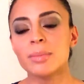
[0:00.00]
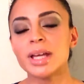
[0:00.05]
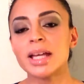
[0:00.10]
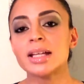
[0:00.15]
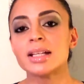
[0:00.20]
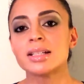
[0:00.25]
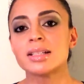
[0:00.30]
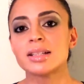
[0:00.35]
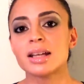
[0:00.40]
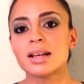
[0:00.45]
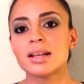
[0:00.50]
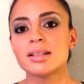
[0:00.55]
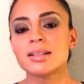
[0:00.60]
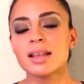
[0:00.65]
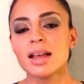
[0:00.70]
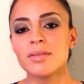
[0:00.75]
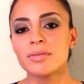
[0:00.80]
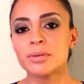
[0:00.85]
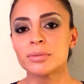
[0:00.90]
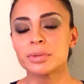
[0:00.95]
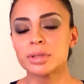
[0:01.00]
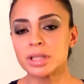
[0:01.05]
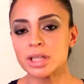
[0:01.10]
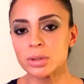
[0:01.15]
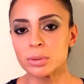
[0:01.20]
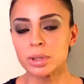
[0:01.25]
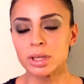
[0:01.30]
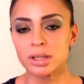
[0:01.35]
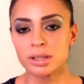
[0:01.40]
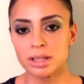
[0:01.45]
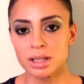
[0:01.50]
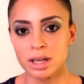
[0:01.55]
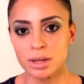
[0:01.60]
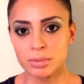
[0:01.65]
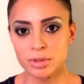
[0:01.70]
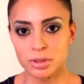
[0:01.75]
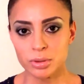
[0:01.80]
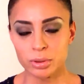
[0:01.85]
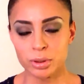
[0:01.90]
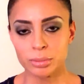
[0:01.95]
It does have a really quickly
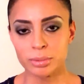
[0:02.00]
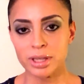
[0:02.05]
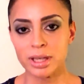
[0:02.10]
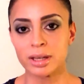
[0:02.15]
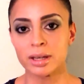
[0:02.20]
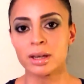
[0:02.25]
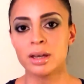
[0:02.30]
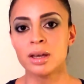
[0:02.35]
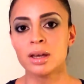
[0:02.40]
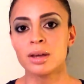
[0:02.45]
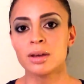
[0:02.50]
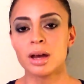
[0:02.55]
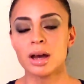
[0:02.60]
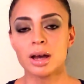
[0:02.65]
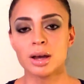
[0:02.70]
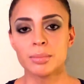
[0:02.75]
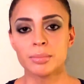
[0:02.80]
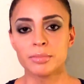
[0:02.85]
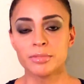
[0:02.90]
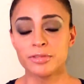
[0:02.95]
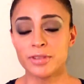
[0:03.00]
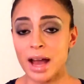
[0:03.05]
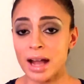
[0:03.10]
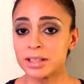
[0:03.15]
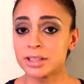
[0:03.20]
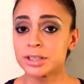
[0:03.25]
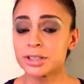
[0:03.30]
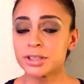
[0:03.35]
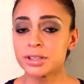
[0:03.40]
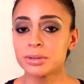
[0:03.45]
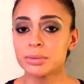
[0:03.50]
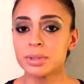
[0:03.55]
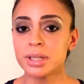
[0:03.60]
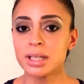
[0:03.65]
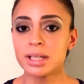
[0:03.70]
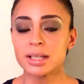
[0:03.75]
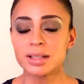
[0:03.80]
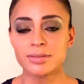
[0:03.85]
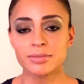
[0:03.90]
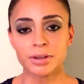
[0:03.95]
absorbing factor to
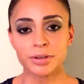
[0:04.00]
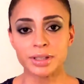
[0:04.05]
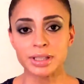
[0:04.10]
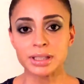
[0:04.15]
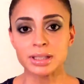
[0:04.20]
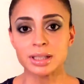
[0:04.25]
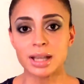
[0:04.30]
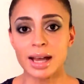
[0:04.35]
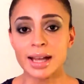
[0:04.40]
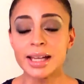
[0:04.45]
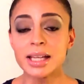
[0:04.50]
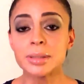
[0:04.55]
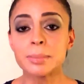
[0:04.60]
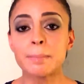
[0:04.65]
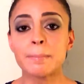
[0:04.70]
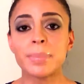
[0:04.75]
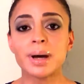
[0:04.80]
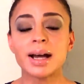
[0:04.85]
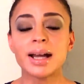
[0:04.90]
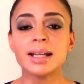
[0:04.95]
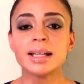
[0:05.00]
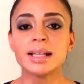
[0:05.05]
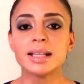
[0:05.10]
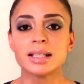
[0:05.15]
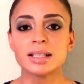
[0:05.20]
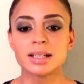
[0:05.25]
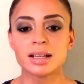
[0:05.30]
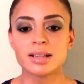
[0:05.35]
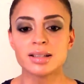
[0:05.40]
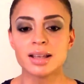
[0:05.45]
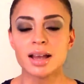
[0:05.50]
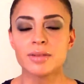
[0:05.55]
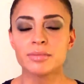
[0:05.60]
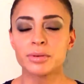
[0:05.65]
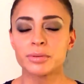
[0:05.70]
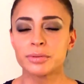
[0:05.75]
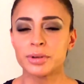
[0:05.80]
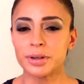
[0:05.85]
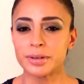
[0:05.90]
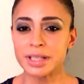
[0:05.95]
it. It's very light, but it does have
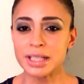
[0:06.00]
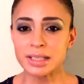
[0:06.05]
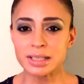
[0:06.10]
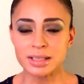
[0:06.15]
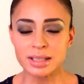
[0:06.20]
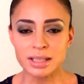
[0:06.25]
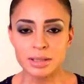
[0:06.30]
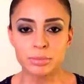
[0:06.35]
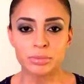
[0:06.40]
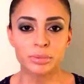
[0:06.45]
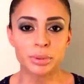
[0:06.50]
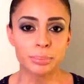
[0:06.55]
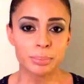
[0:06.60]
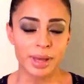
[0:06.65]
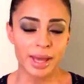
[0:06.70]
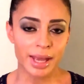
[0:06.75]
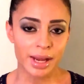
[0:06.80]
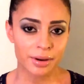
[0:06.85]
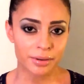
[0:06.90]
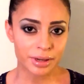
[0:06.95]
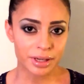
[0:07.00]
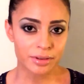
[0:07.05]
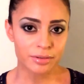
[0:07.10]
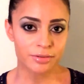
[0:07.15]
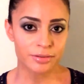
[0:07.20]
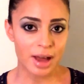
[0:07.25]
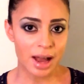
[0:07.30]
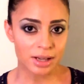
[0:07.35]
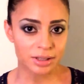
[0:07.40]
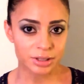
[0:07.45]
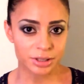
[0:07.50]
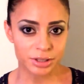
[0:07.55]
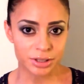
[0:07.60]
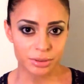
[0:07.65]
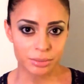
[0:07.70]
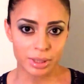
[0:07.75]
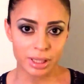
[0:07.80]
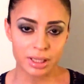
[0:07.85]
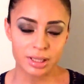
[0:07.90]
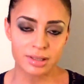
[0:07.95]
a very deep repairing factor
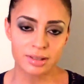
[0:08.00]
to it.